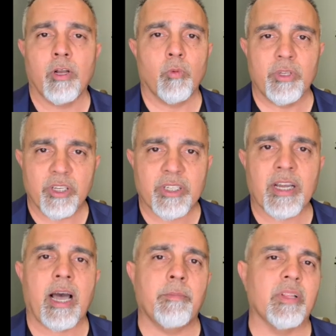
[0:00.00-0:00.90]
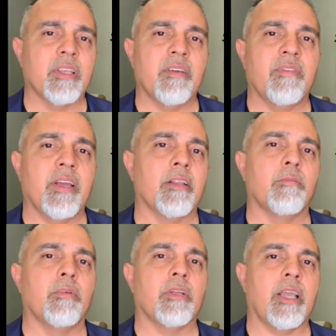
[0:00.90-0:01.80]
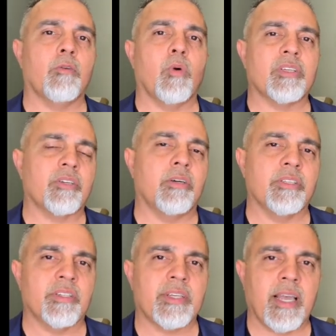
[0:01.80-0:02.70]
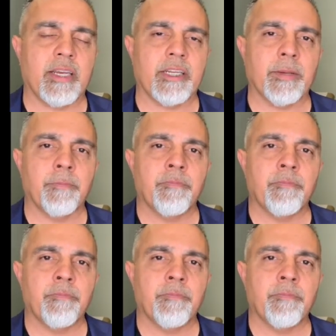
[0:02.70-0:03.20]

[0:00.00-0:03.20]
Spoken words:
which is commonly available in Western society.